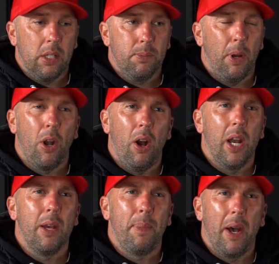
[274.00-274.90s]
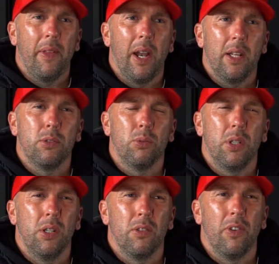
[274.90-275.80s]
spoke highly about the lads all
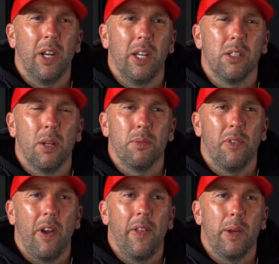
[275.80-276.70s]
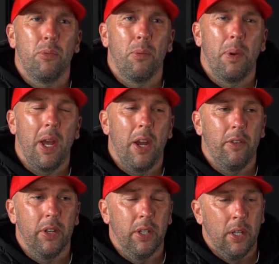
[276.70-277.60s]
season really, in terms of how they
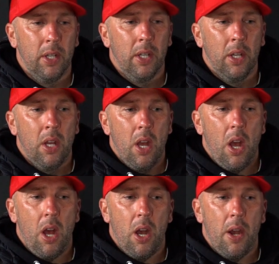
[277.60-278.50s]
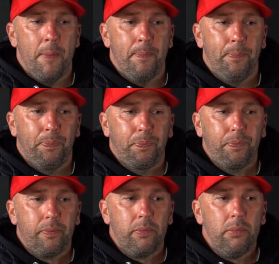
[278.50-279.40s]
prepare and
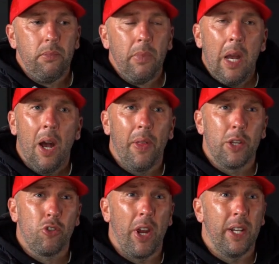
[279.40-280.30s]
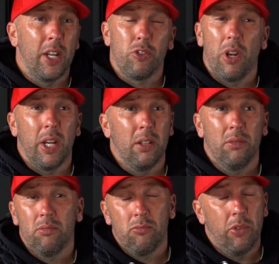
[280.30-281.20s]
how they train. They
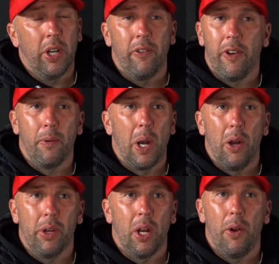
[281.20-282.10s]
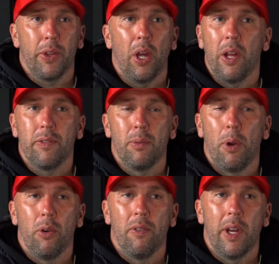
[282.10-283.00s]
train really, really well. You know, I don't have to
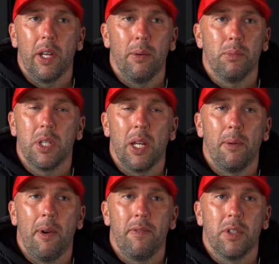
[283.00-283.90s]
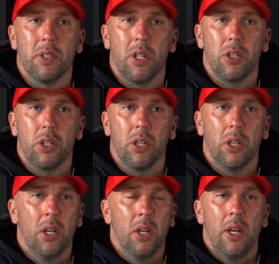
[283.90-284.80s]
motivate them to get them up for a
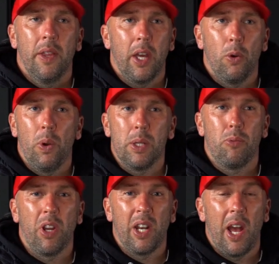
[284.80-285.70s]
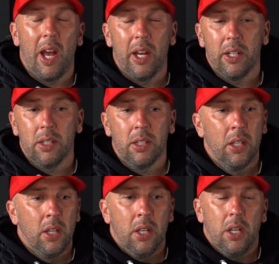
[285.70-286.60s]
session. They always bring that, and
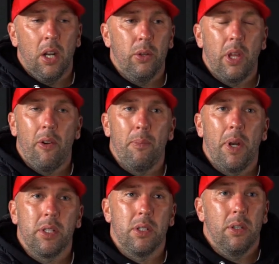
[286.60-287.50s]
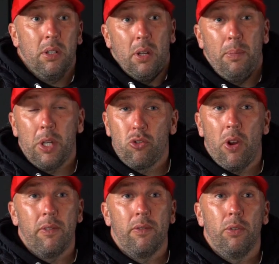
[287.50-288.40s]
you know, Darren Budd's a big
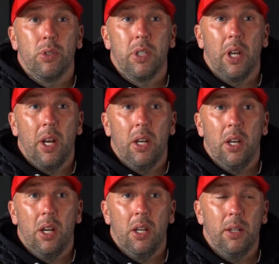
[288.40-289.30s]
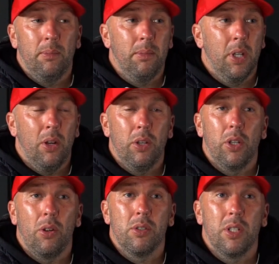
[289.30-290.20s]
driving force in that. You know, you
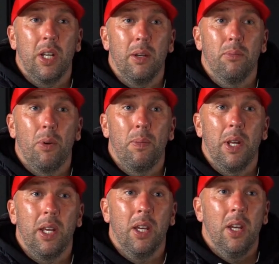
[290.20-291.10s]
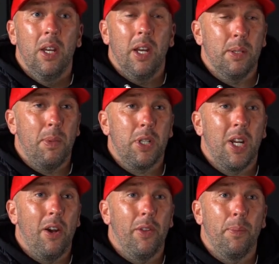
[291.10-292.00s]
don't see him probably as much
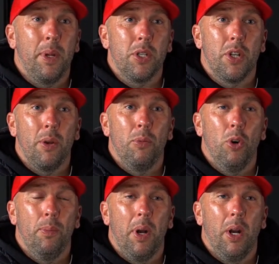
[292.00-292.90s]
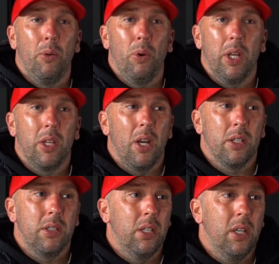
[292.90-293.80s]
out on the pitch no more, but what he
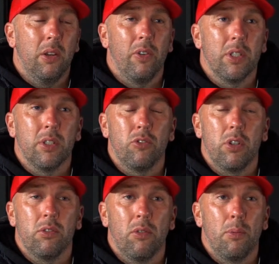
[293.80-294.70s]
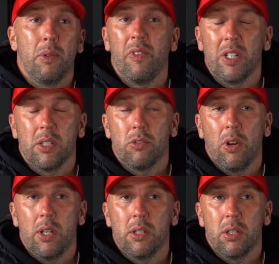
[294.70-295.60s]
does, he runs a dressing room, he runs the
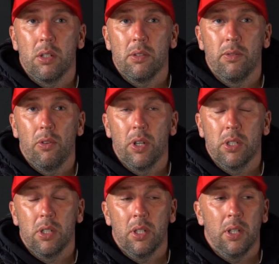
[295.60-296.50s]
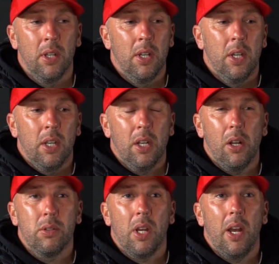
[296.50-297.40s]
training sessions for us, and you
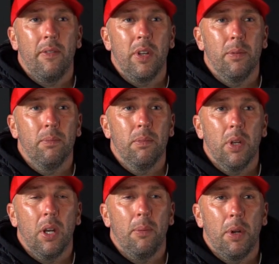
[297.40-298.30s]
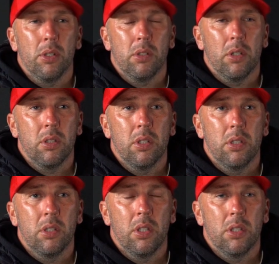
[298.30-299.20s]
know, to have him amongst us
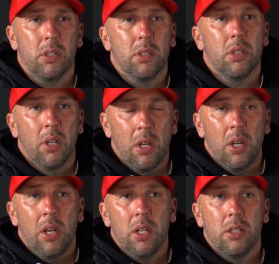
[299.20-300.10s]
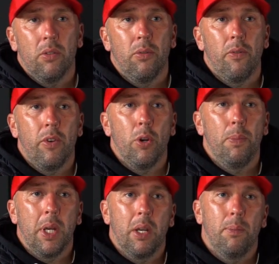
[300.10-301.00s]
is a real
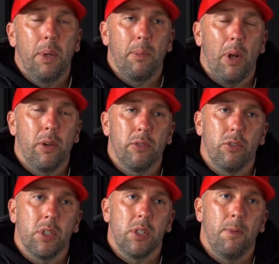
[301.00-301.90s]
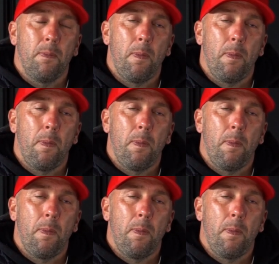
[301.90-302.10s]
big bonus for us.